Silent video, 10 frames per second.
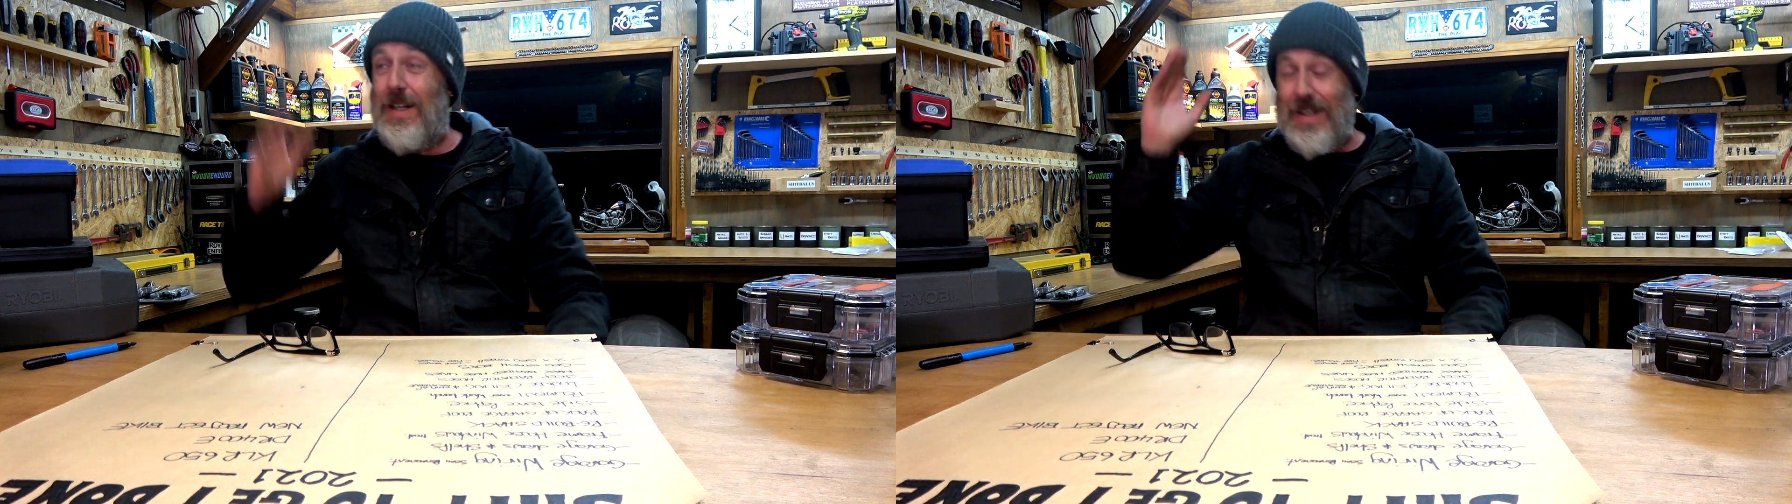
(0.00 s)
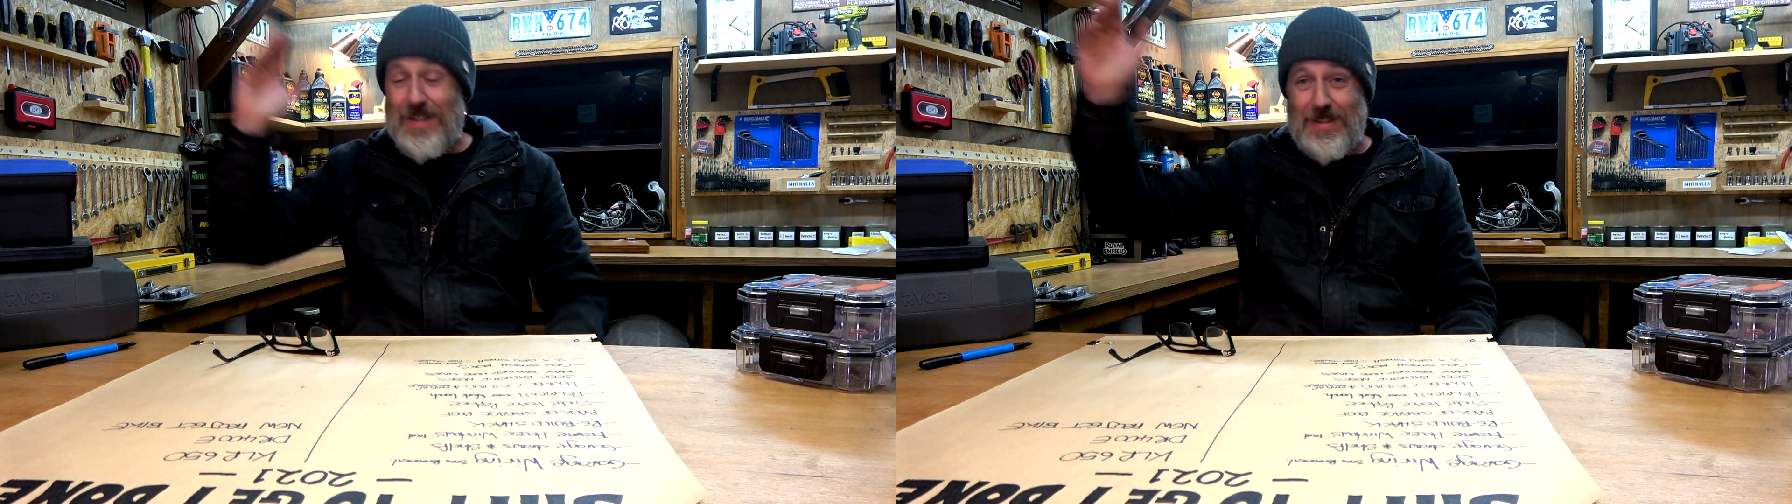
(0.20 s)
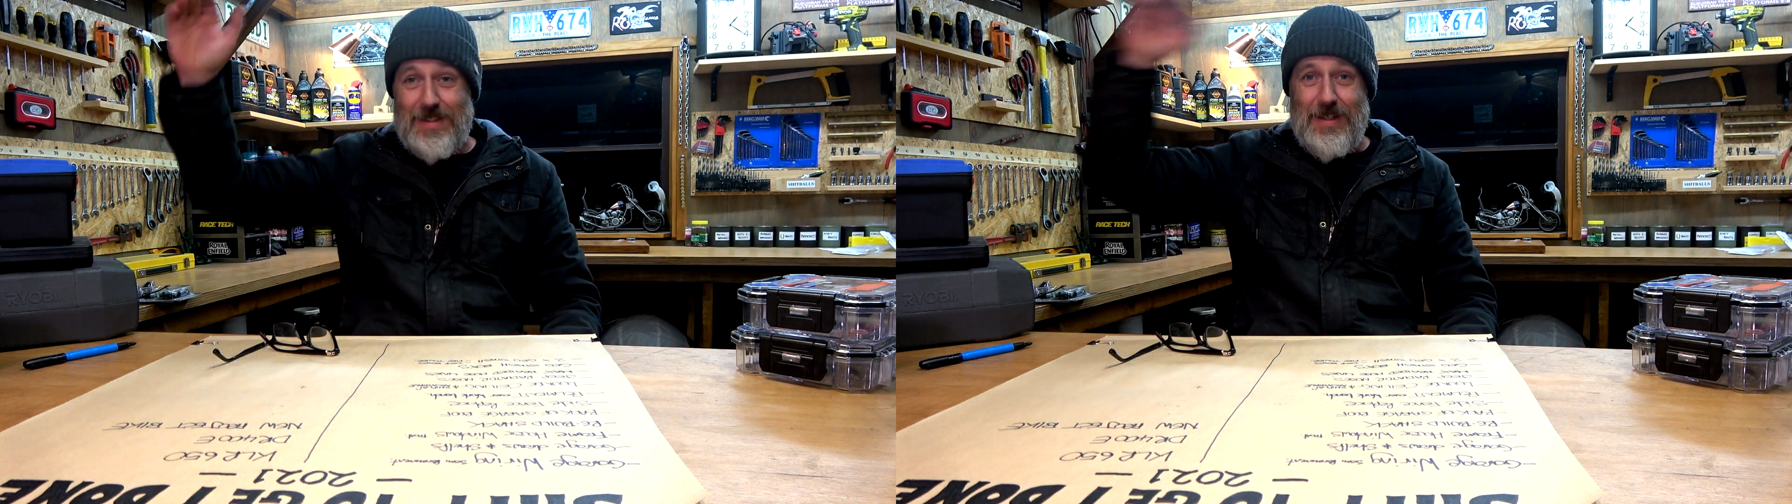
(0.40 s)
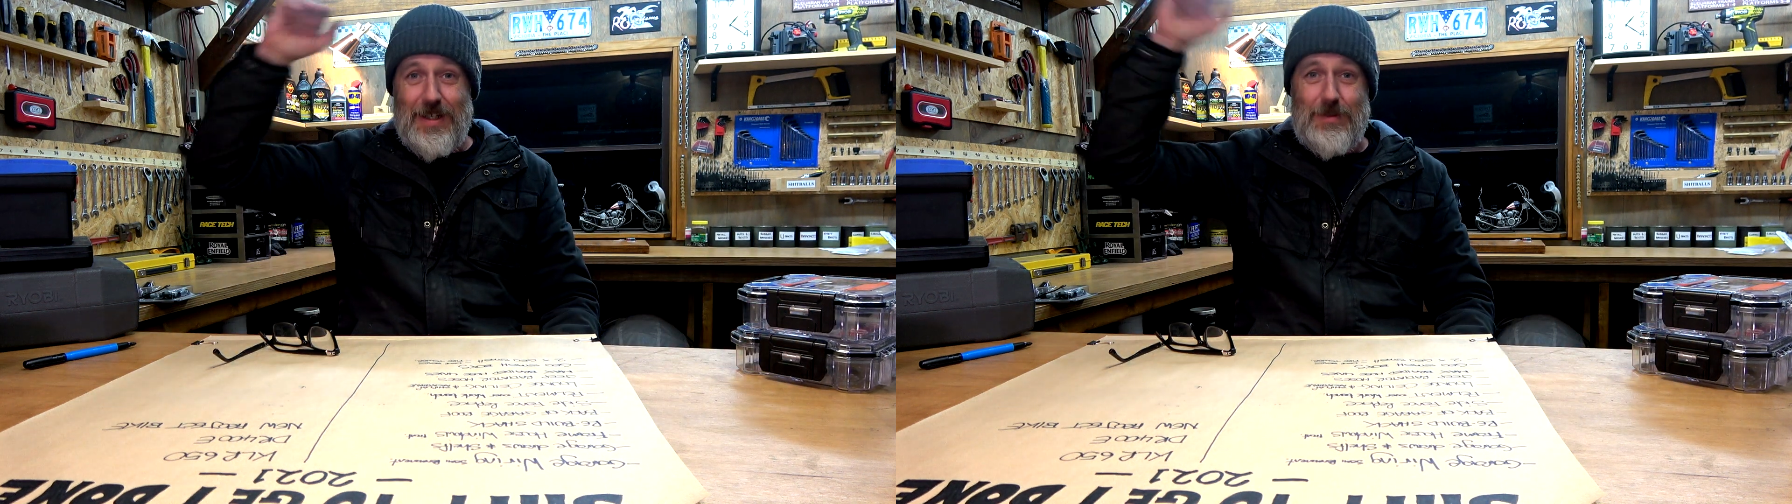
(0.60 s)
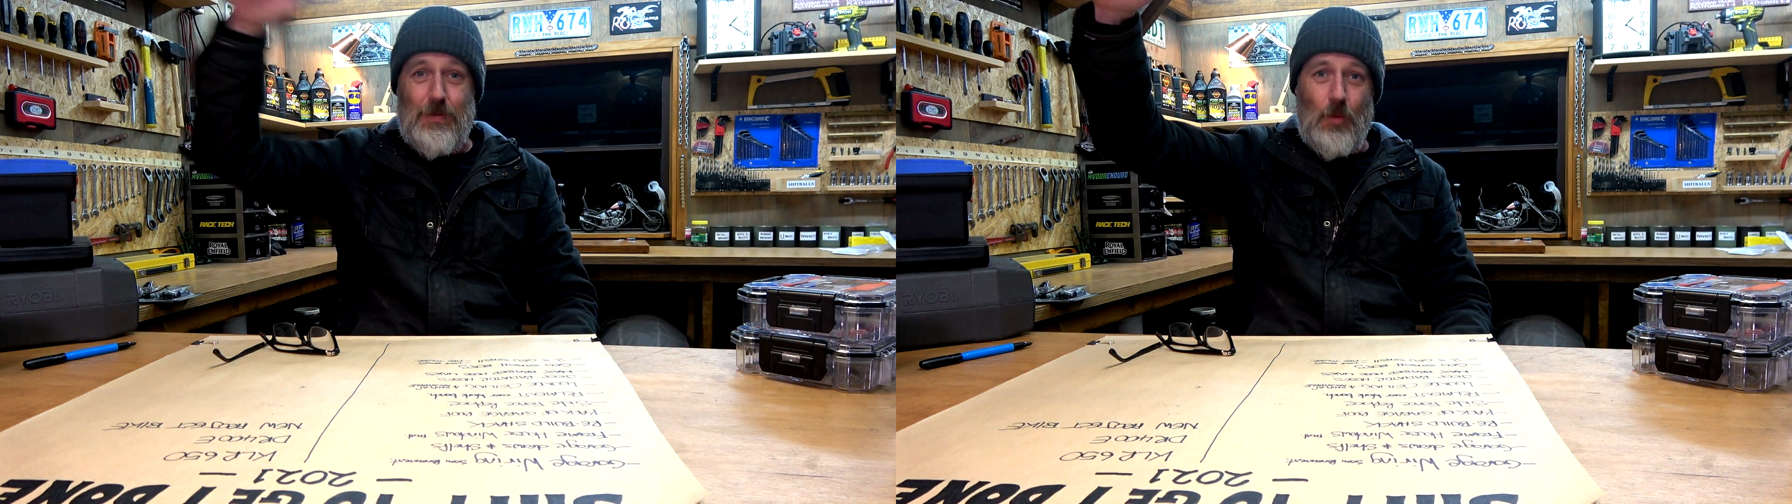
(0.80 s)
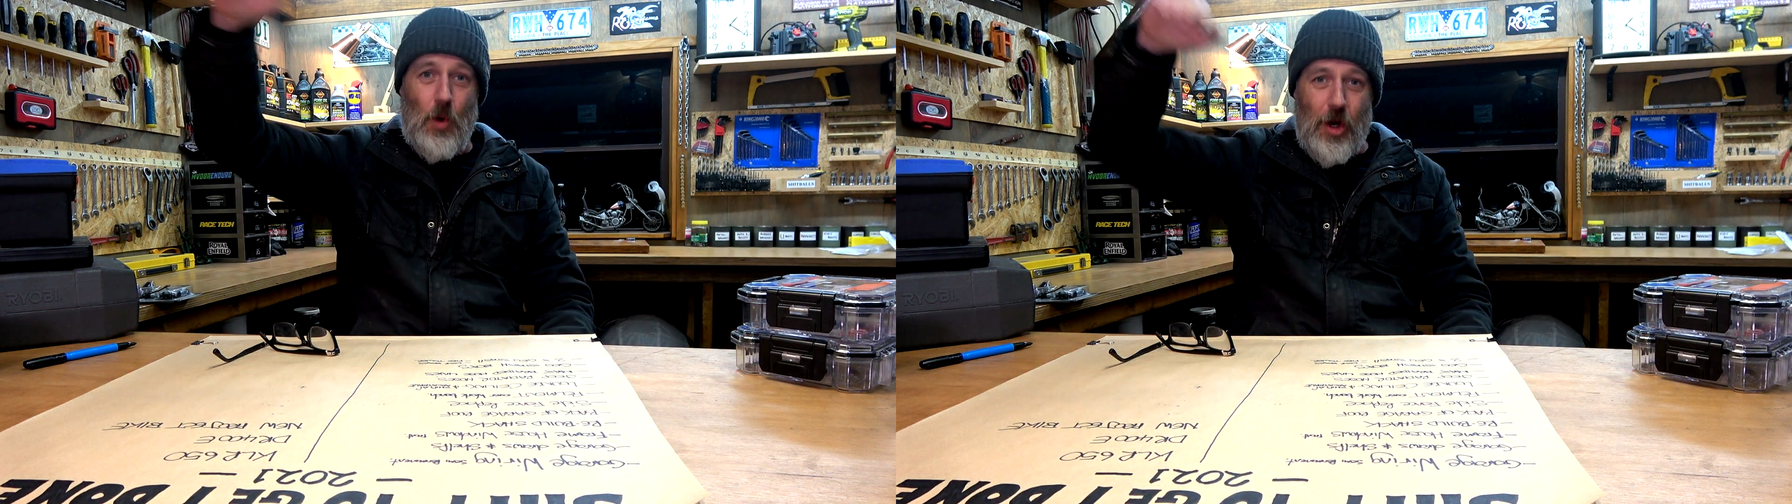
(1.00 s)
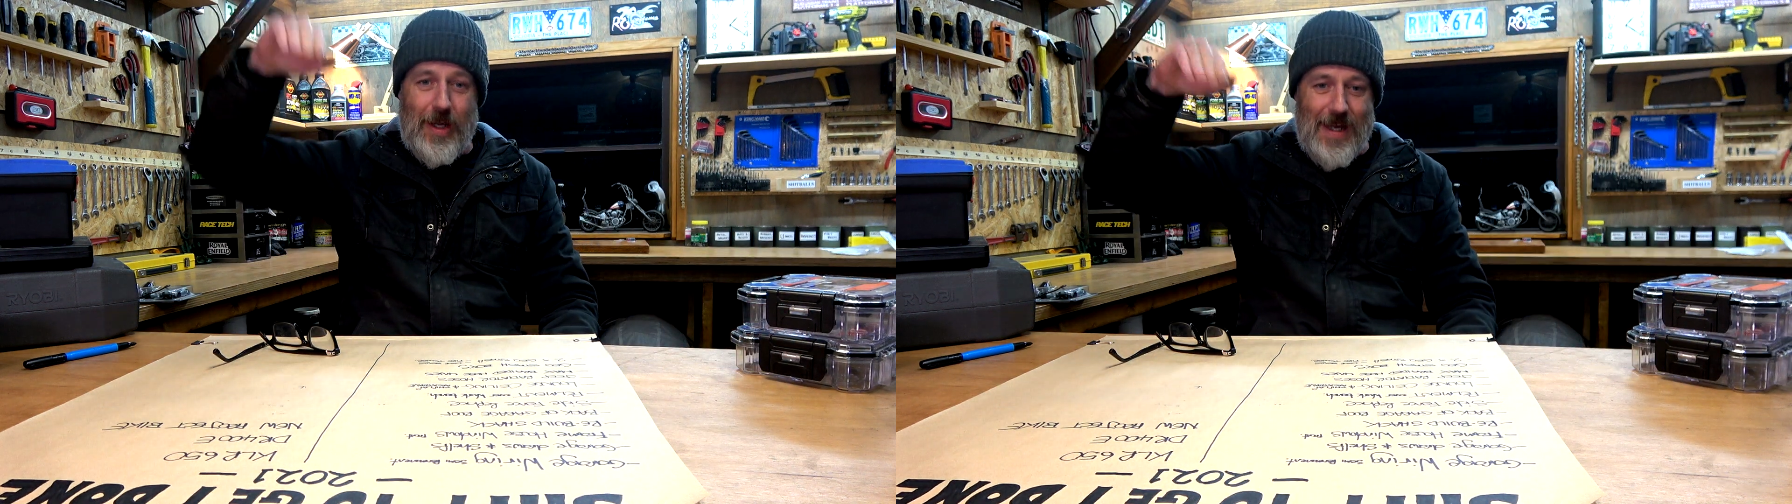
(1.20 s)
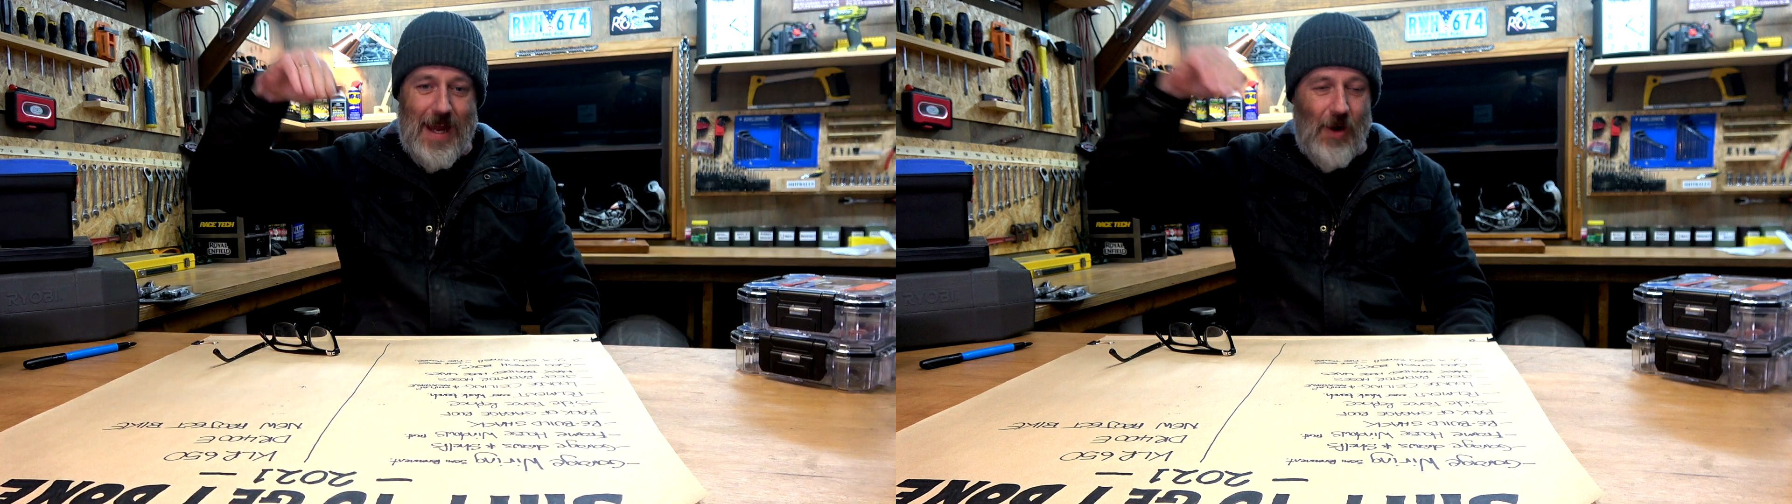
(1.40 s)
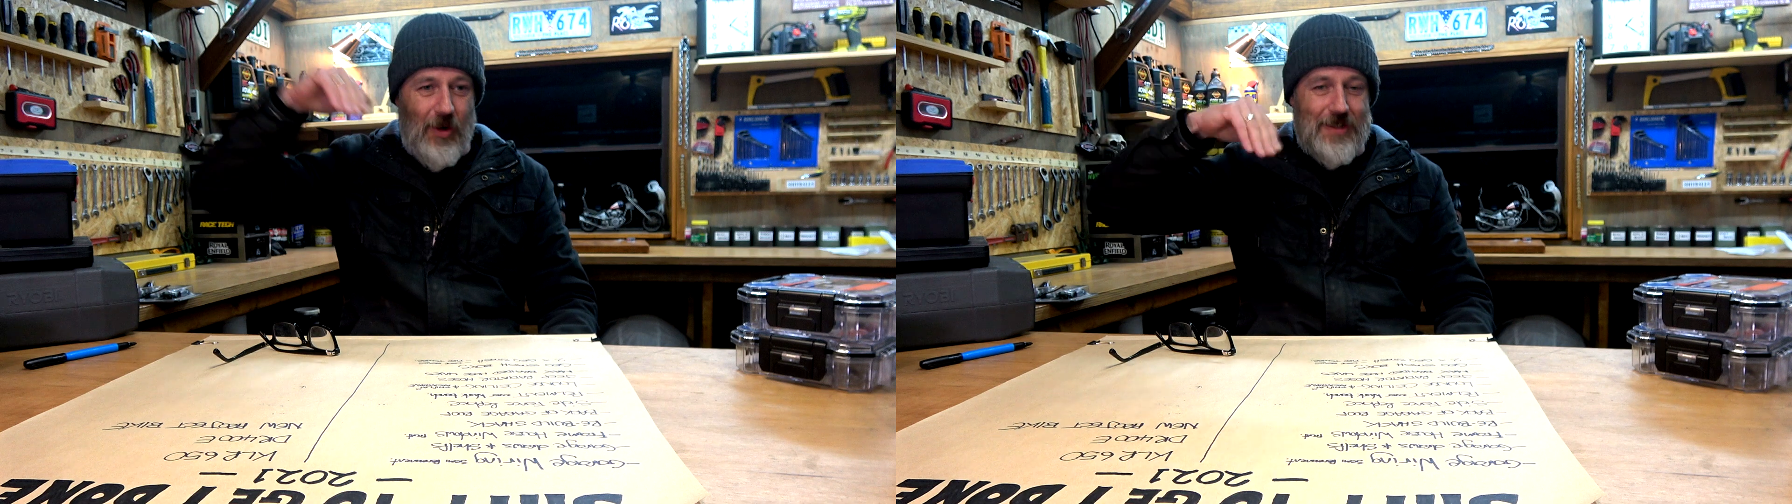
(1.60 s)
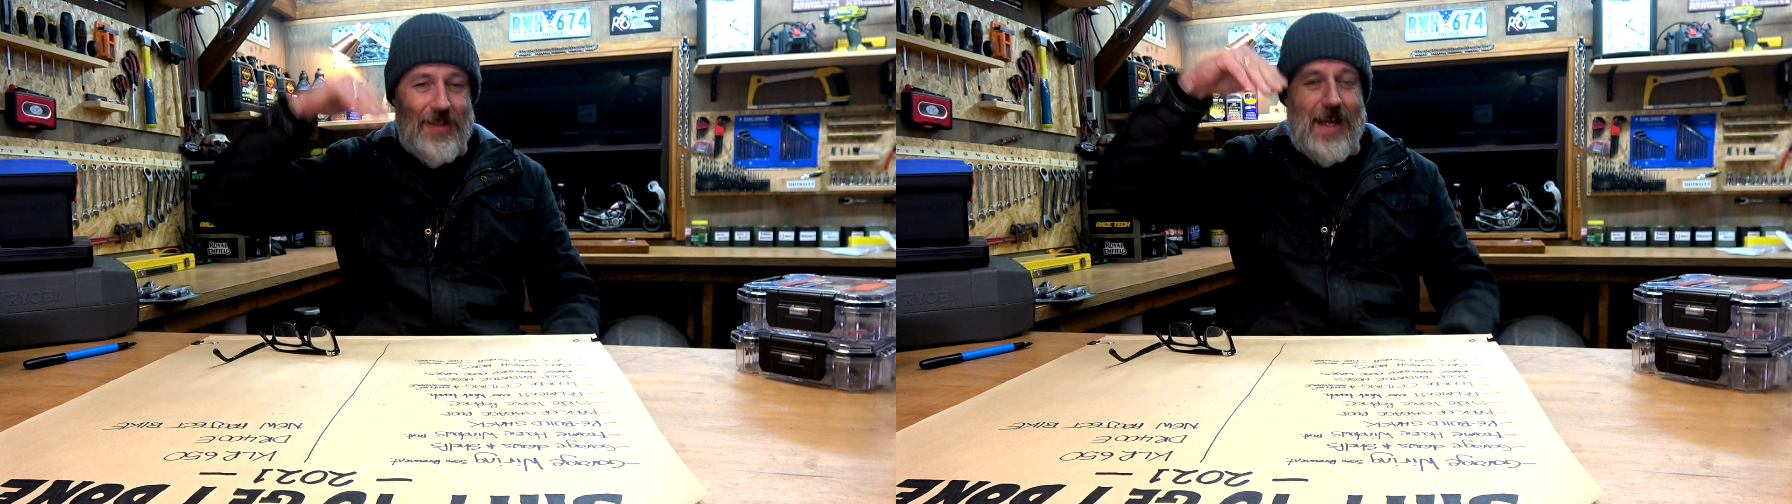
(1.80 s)
he's working out
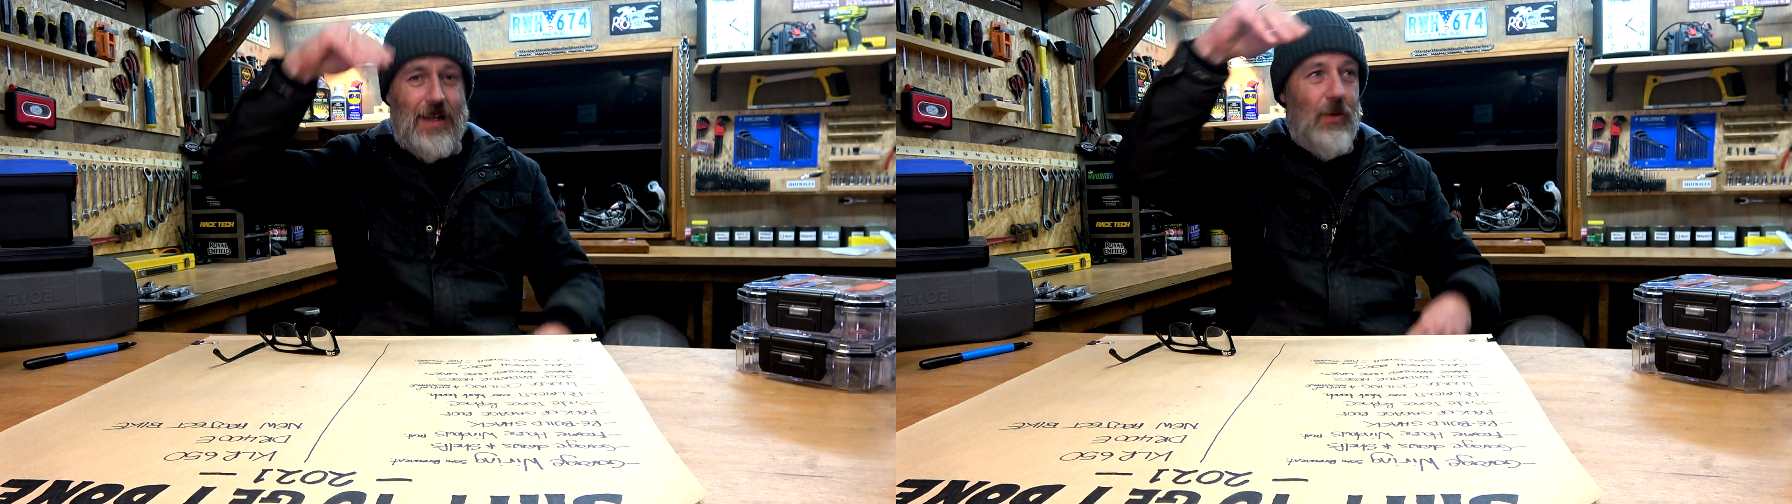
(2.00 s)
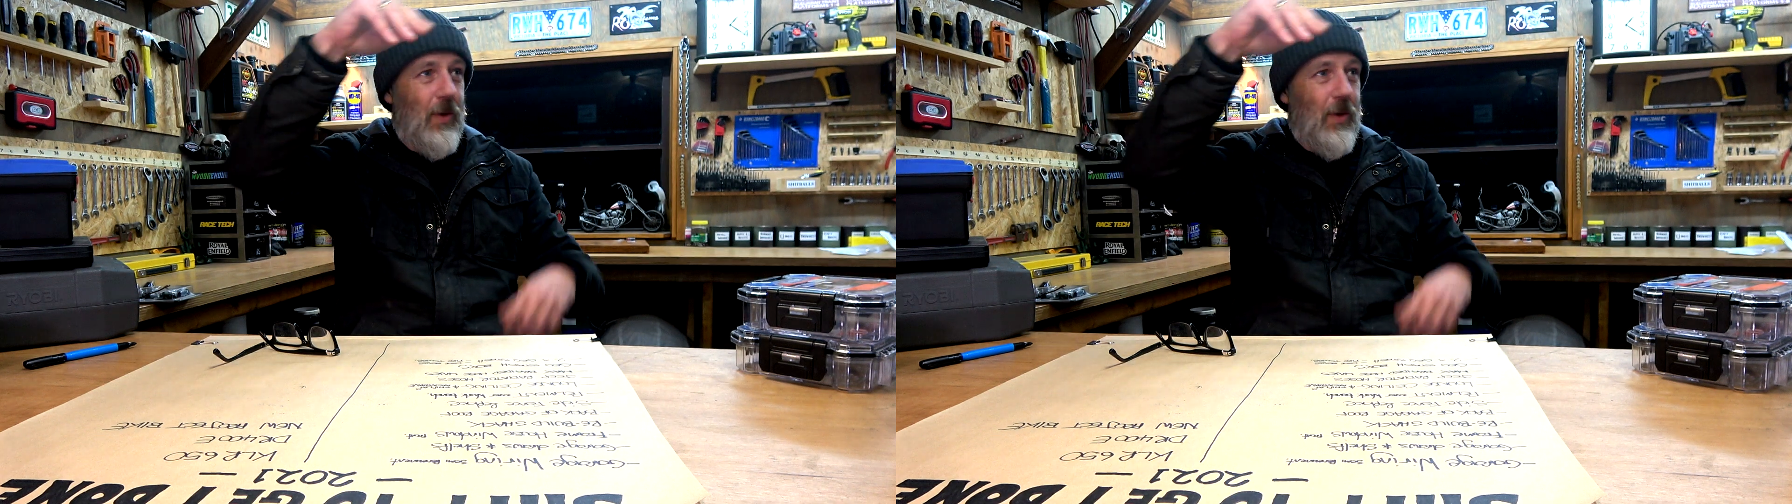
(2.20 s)
exactly